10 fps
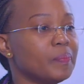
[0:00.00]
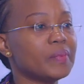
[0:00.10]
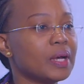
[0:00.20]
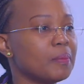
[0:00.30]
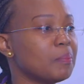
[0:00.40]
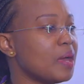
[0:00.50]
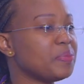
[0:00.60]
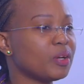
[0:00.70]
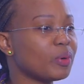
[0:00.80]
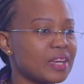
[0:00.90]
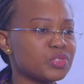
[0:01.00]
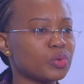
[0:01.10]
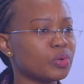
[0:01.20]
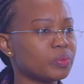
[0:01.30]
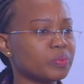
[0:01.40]
I think I
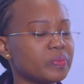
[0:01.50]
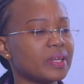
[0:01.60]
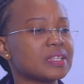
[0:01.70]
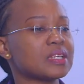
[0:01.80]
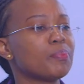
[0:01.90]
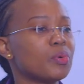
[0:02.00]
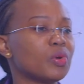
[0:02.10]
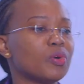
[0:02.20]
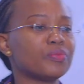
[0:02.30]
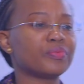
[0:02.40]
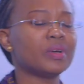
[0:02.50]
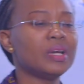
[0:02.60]
saw the example of